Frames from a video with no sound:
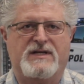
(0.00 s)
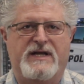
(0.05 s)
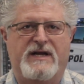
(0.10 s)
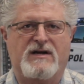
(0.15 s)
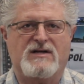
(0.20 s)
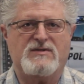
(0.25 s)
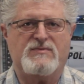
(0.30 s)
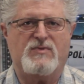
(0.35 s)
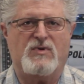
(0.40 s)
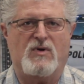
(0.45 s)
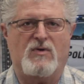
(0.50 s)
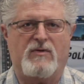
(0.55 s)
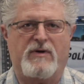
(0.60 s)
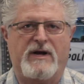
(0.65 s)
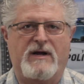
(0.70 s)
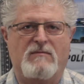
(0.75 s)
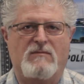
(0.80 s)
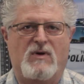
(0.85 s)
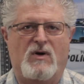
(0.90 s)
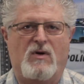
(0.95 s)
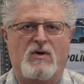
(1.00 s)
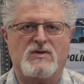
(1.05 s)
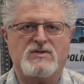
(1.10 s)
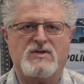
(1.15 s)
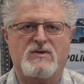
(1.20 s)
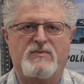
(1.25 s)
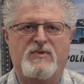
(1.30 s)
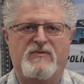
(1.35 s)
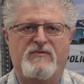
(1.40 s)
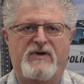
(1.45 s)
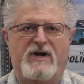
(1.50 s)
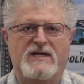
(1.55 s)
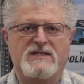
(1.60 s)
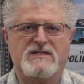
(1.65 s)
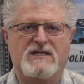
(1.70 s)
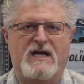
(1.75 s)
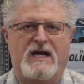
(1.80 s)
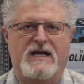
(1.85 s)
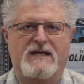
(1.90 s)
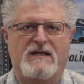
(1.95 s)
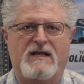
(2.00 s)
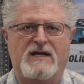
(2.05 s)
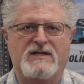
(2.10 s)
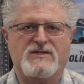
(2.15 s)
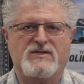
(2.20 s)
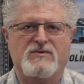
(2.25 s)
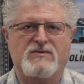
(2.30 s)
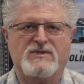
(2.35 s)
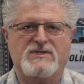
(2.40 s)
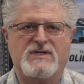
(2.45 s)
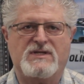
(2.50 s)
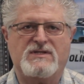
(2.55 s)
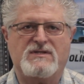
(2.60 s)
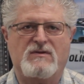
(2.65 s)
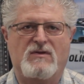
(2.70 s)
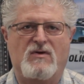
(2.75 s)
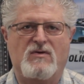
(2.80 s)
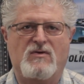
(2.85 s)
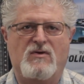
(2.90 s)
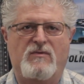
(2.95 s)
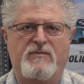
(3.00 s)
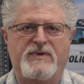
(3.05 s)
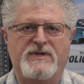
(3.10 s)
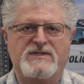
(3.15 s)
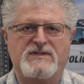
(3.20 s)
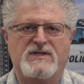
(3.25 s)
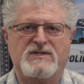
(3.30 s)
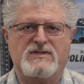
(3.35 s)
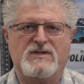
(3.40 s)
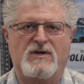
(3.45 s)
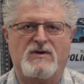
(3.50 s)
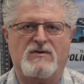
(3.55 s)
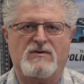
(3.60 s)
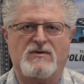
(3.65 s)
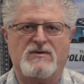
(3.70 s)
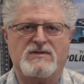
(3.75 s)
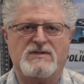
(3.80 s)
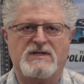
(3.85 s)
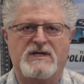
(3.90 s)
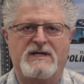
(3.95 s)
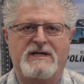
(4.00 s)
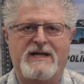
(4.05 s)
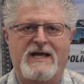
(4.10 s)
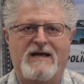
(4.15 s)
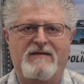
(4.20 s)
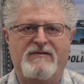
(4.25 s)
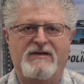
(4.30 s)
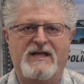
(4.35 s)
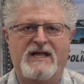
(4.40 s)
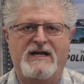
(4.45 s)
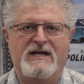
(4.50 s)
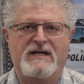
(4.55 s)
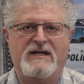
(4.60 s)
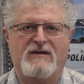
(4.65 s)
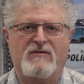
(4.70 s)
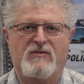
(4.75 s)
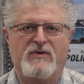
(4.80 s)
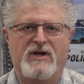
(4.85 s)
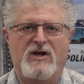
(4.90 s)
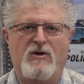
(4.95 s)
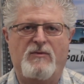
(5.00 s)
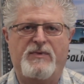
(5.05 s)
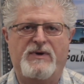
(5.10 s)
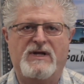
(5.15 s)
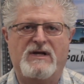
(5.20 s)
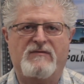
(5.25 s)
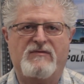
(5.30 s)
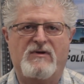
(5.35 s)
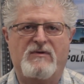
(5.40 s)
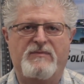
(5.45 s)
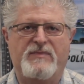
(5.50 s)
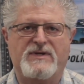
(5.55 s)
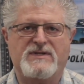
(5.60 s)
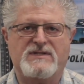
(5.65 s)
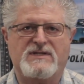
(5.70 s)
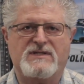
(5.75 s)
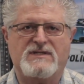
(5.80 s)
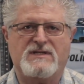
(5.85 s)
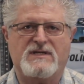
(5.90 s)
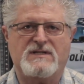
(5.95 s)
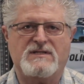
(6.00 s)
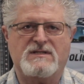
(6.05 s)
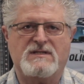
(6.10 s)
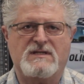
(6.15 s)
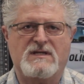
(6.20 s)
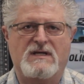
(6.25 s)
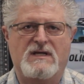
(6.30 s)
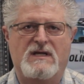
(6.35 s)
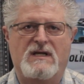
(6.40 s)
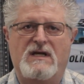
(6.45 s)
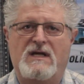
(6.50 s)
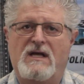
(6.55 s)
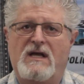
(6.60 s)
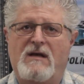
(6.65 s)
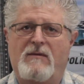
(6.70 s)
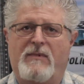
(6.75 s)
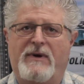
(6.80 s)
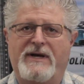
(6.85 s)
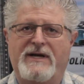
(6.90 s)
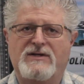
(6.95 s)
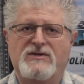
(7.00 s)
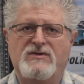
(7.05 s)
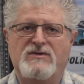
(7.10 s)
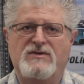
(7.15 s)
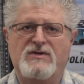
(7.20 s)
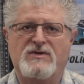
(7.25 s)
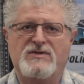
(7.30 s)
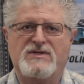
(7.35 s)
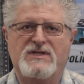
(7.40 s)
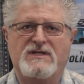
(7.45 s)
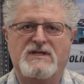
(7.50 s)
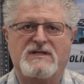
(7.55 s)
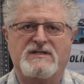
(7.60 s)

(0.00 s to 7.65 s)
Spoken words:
CARES program also provides guidelines to assist local business owners in navigating the reopening of their businesses by introducing